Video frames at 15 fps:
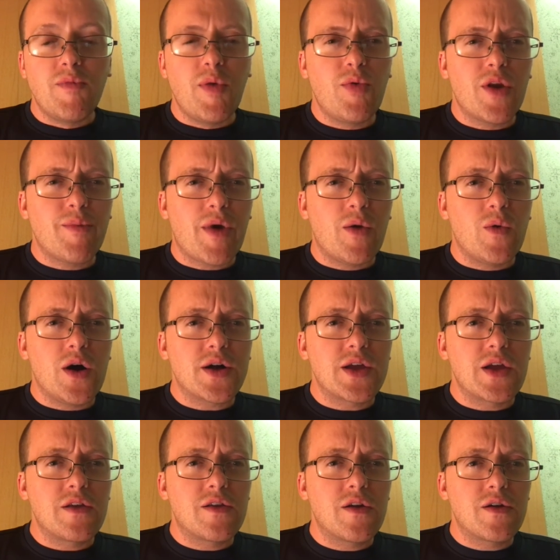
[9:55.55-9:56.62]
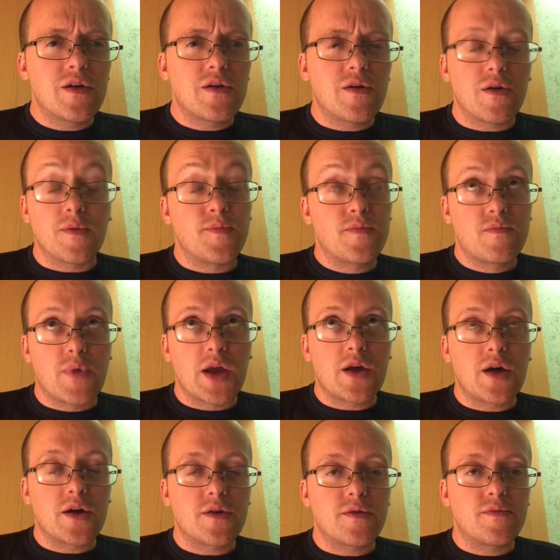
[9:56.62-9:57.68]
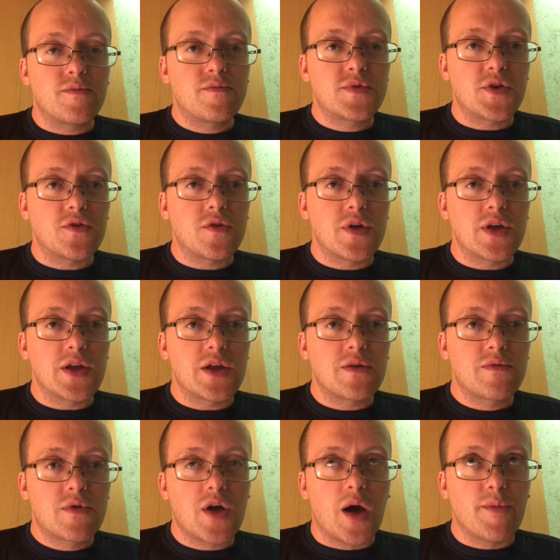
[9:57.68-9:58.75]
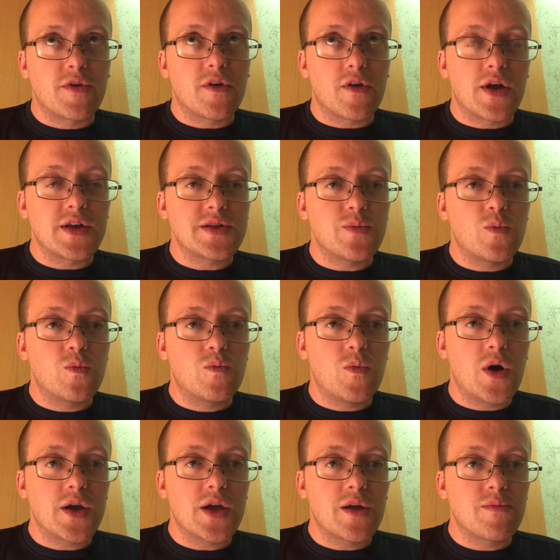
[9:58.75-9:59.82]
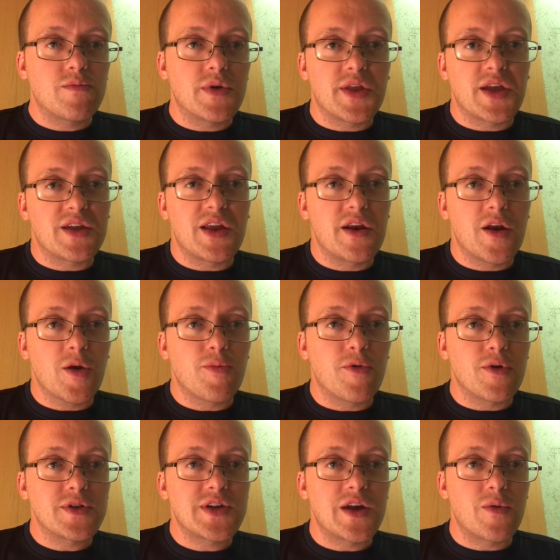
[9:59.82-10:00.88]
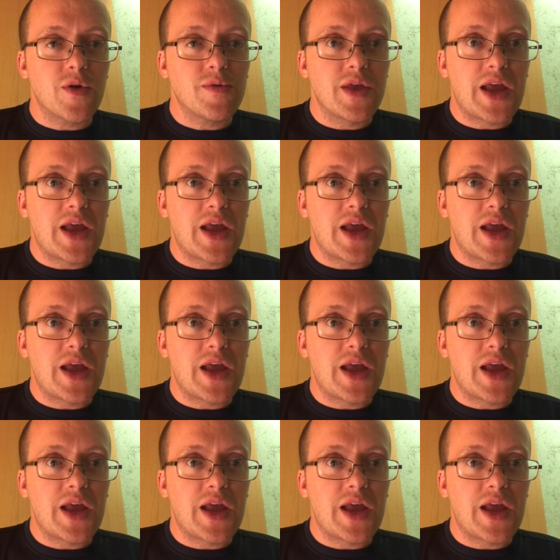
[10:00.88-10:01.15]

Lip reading: Maybe when I'm out walking in Tokyo or Bangkok, I'll start doing like commentary as I'm walking, but like in an airport, it's kind of weird.